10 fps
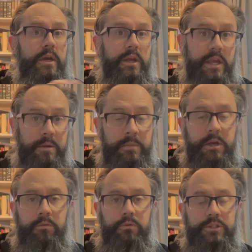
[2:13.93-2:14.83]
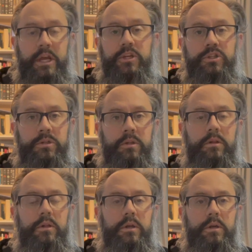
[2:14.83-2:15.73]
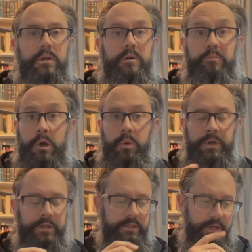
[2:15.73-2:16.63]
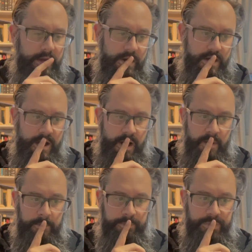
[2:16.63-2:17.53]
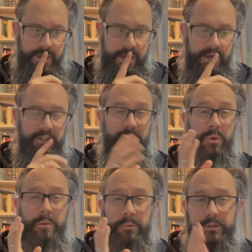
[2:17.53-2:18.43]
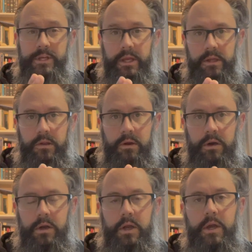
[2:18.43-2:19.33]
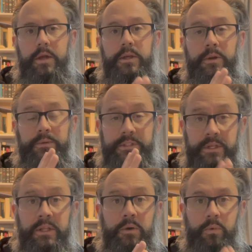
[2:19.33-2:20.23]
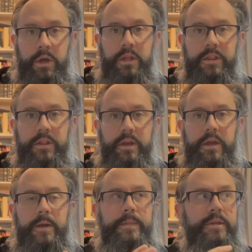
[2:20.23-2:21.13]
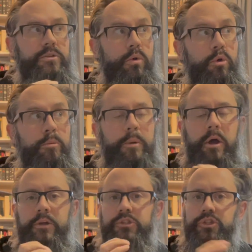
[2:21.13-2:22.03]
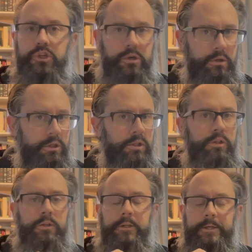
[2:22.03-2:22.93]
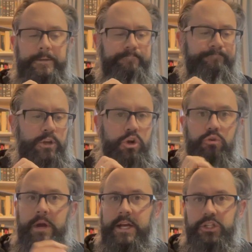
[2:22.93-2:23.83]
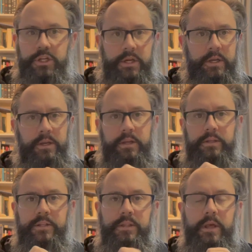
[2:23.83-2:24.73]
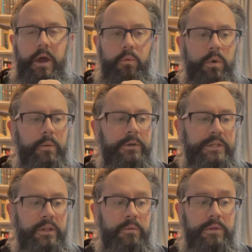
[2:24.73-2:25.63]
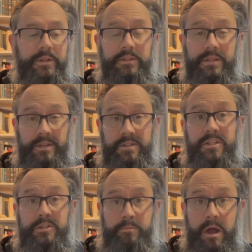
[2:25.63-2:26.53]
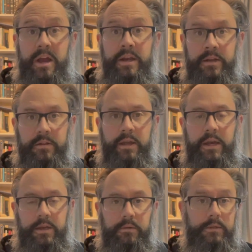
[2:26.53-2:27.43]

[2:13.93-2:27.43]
can be a rotational component. And so in particular, dealing with this whole postural correction, what we're dealing with is the spine. Like